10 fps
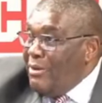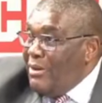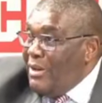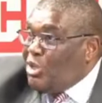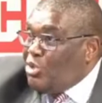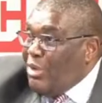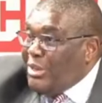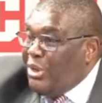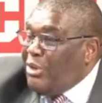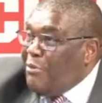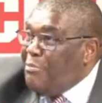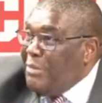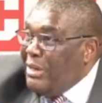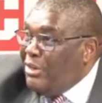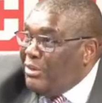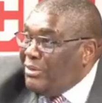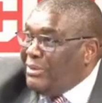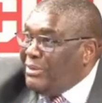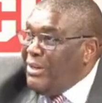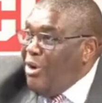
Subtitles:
extraction of minerals,